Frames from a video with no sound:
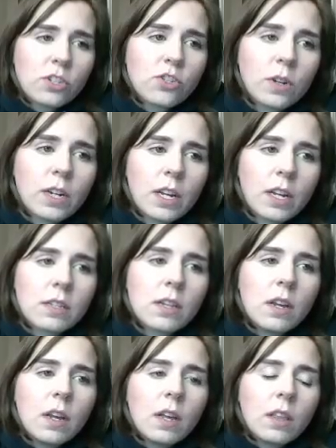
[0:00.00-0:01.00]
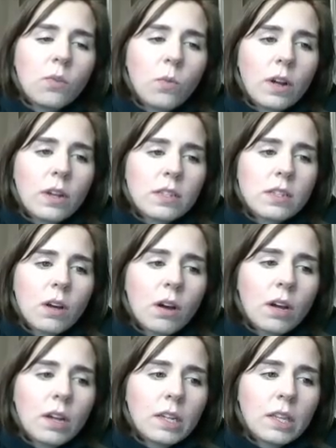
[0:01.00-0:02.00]
joining us, the ones
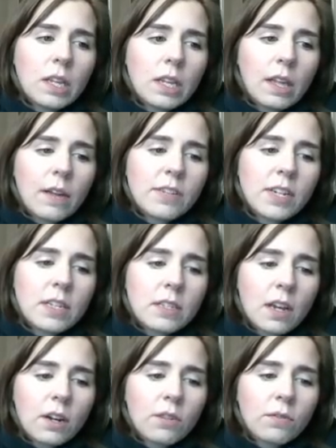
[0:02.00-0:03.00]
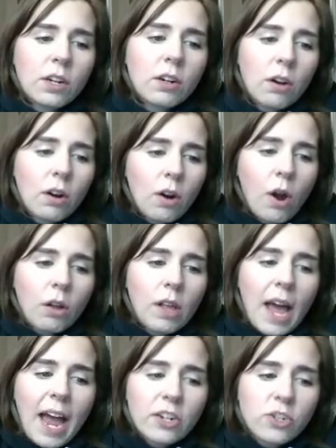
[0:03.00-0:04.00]
on the left-hand side over here are all
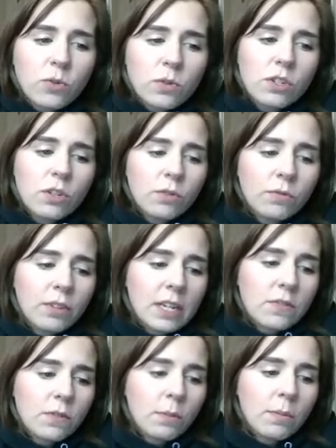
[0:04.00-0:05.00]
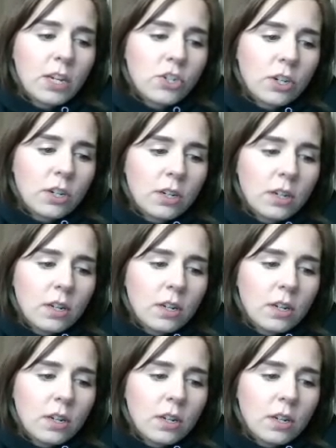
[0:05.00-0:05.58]
actual snowflakes from nature.